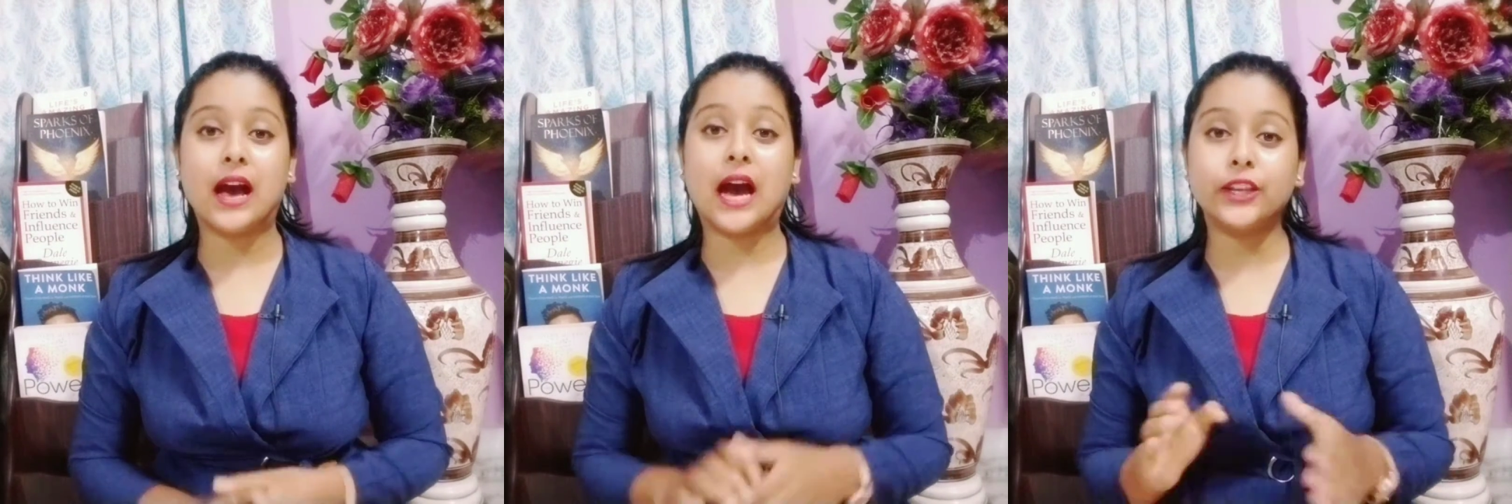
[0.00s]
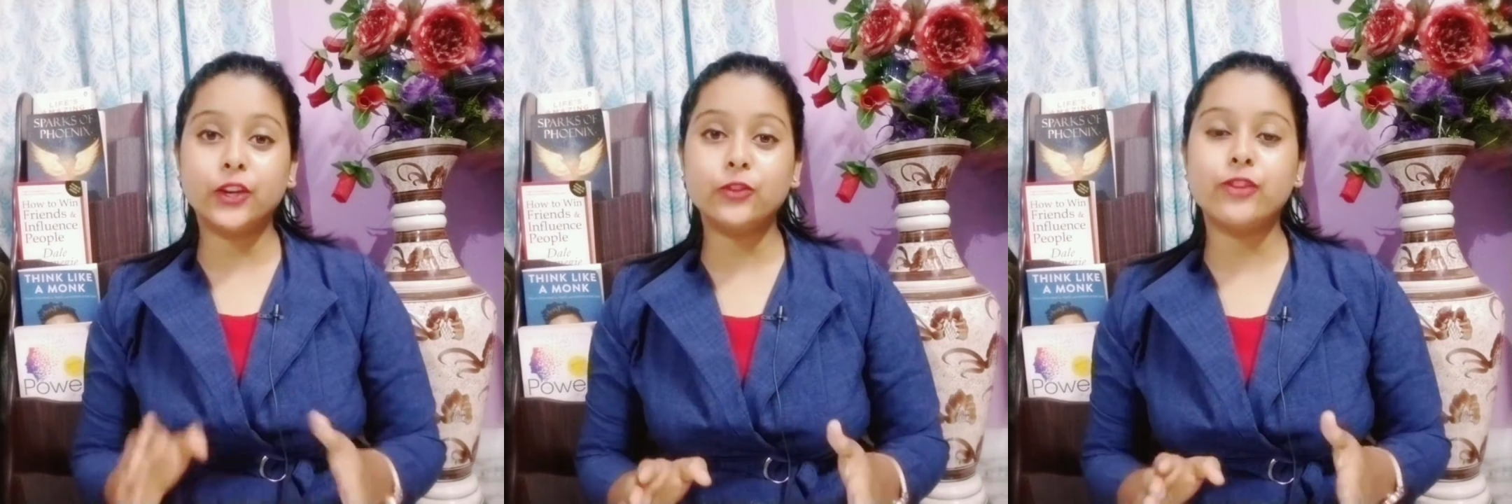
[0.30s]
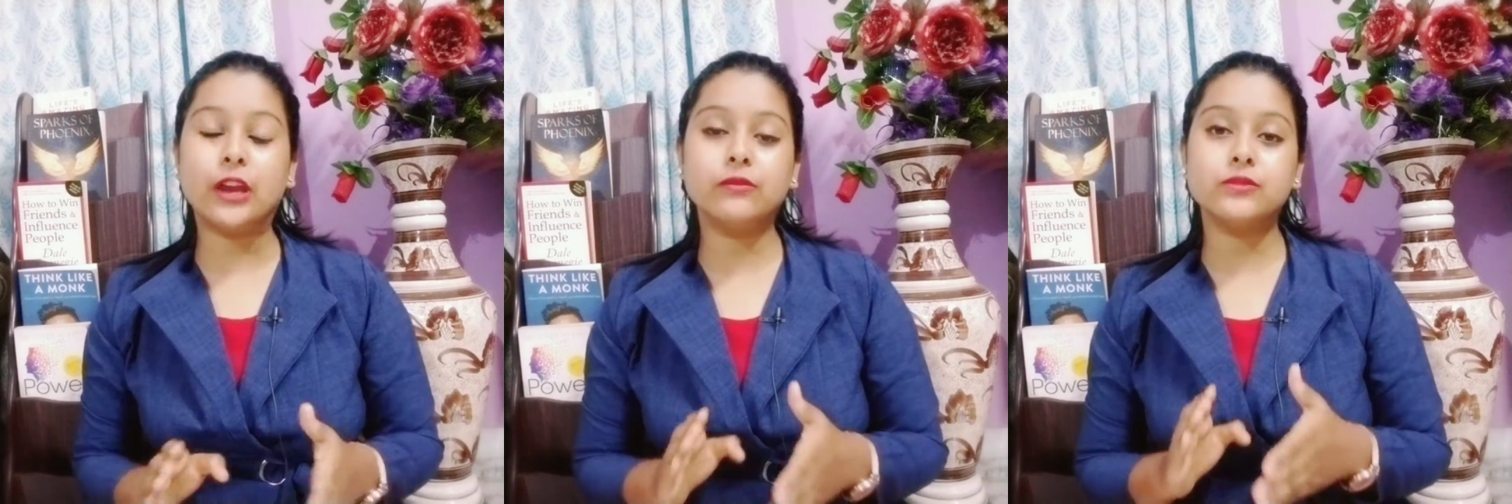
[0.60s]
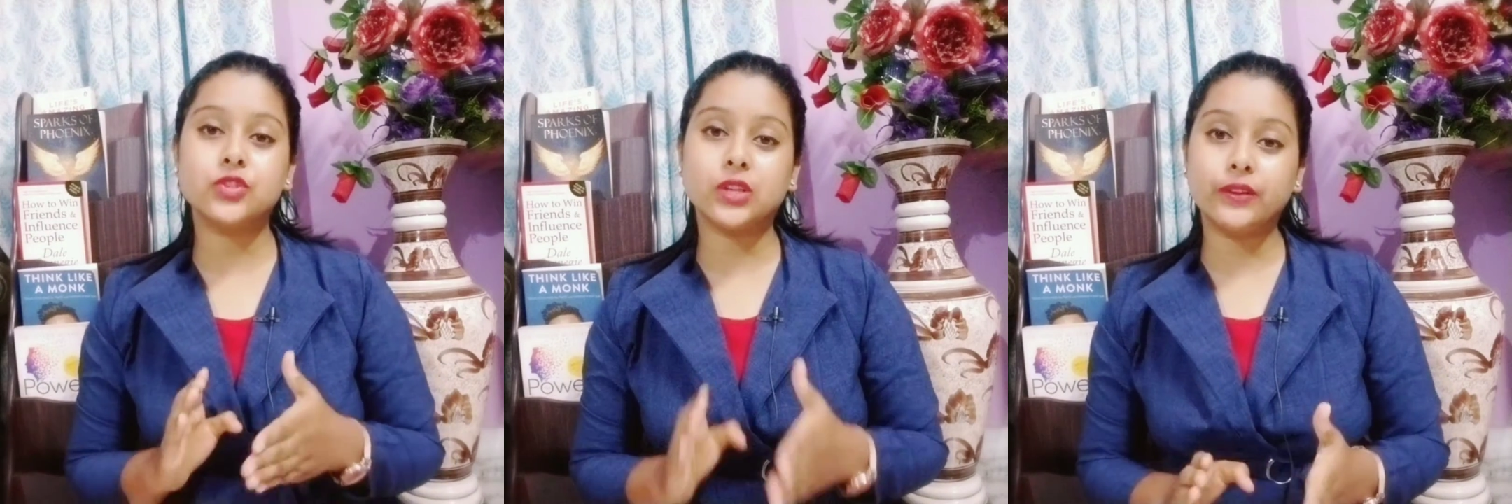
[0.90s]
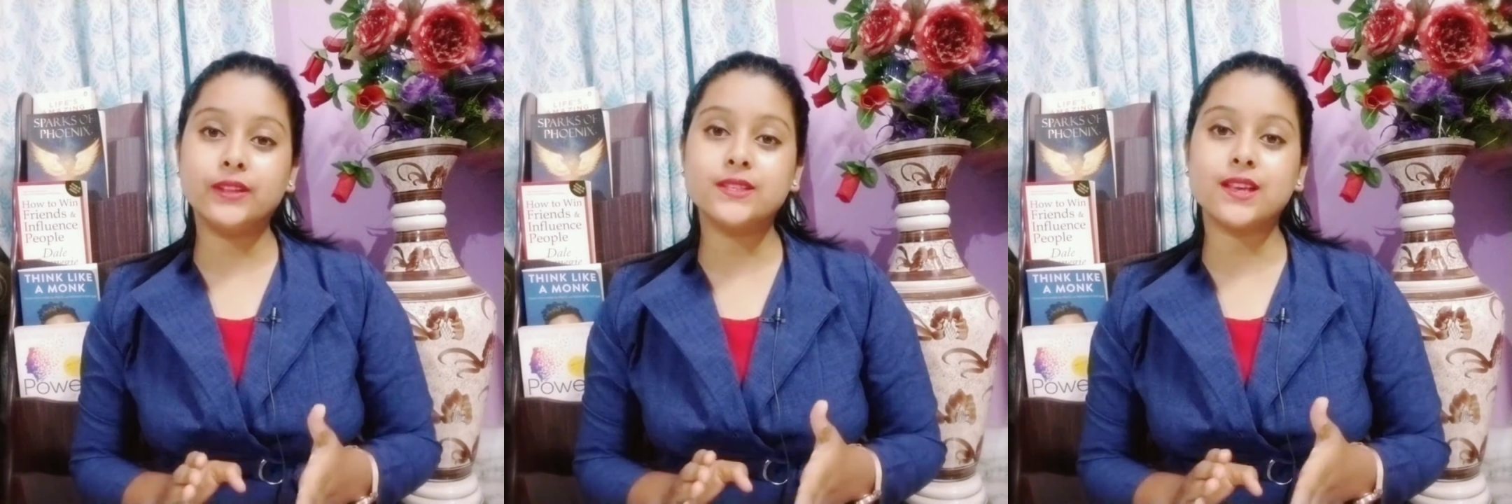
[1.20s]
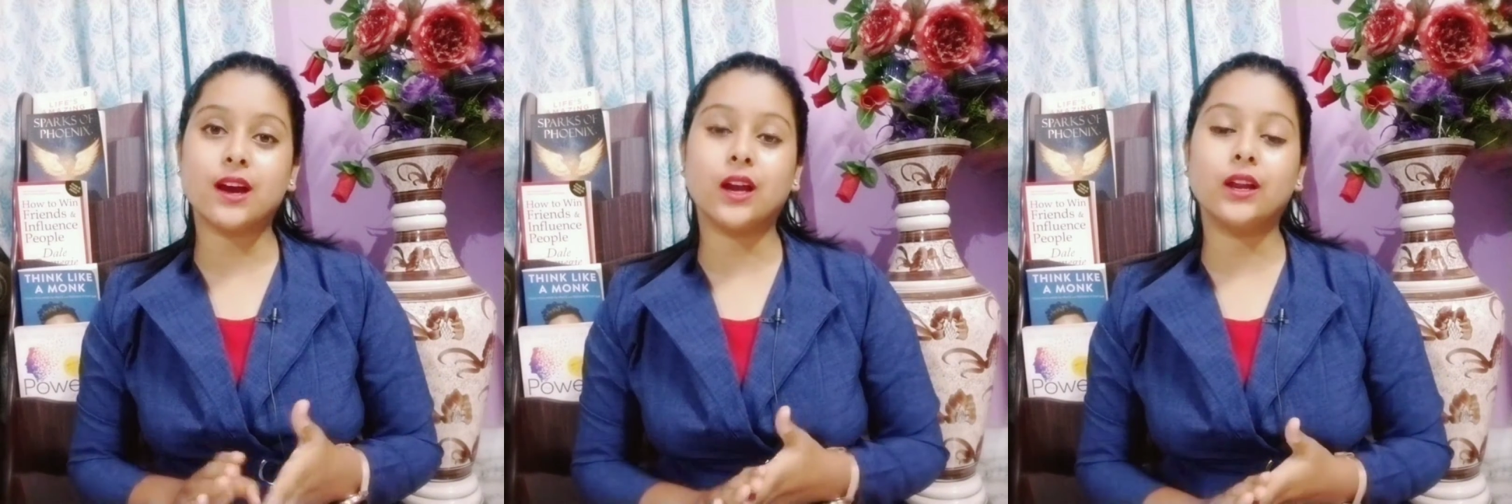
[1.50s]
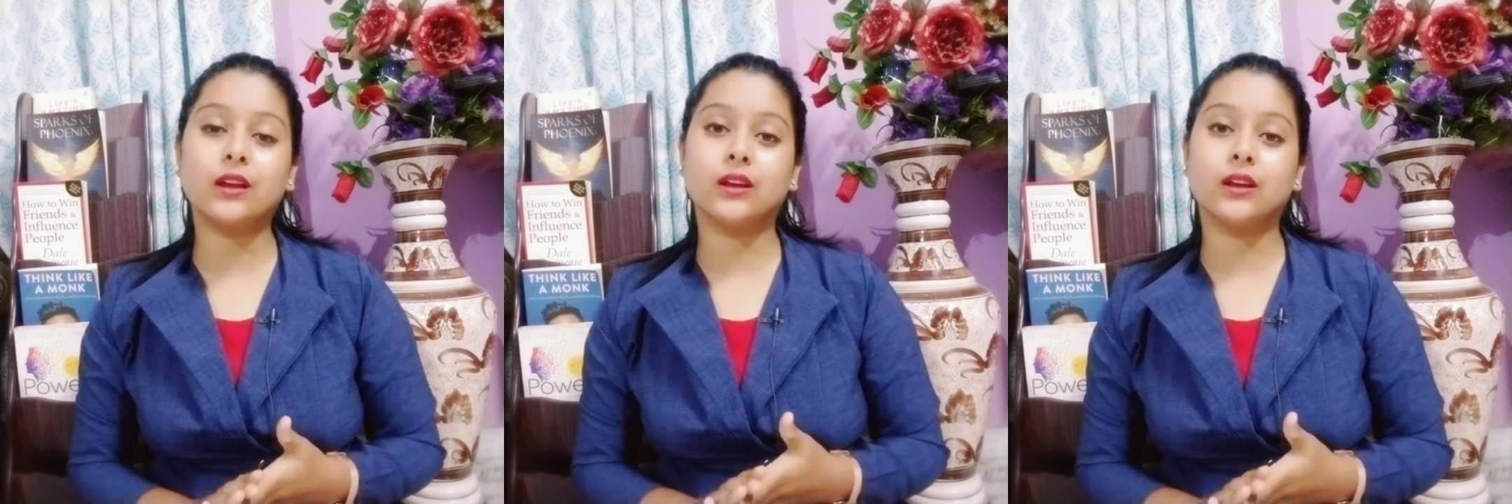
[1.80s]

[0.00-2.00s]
under 5 children are